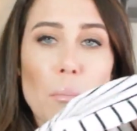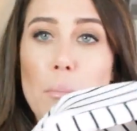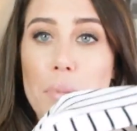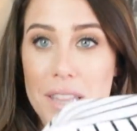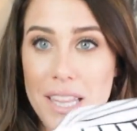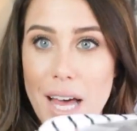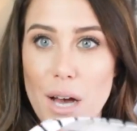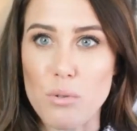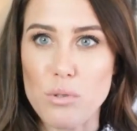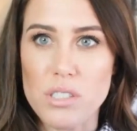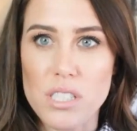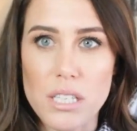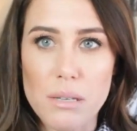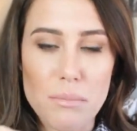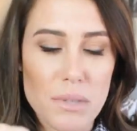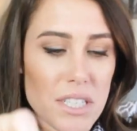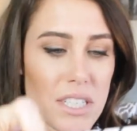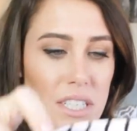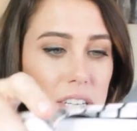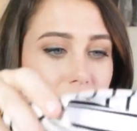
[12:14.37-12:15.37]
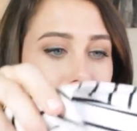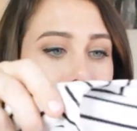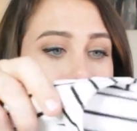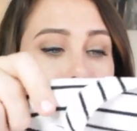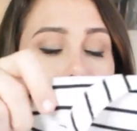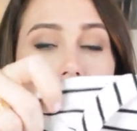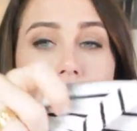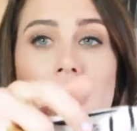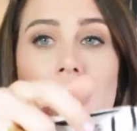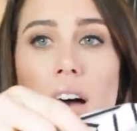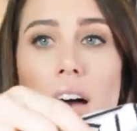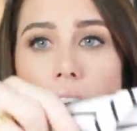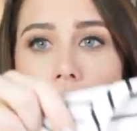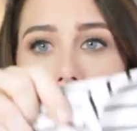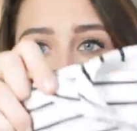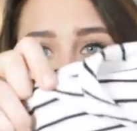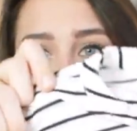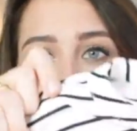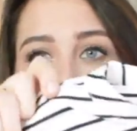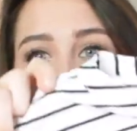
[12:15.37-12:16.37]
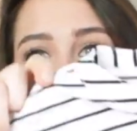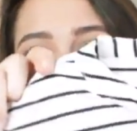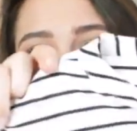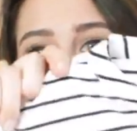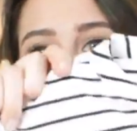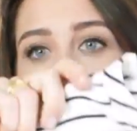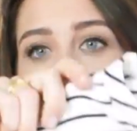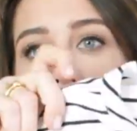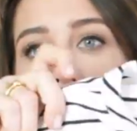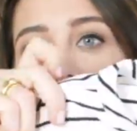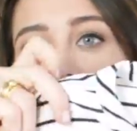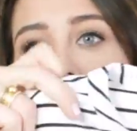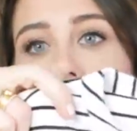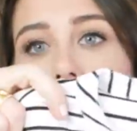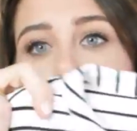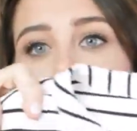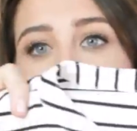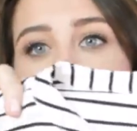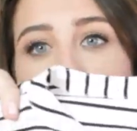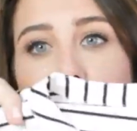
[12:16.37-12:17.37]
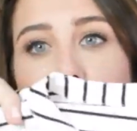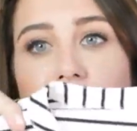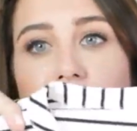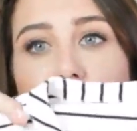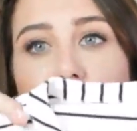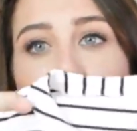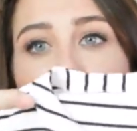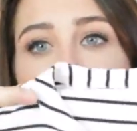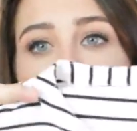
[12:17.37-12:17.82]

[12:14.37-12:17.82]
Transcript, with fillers: blousey material. Um, and it's just a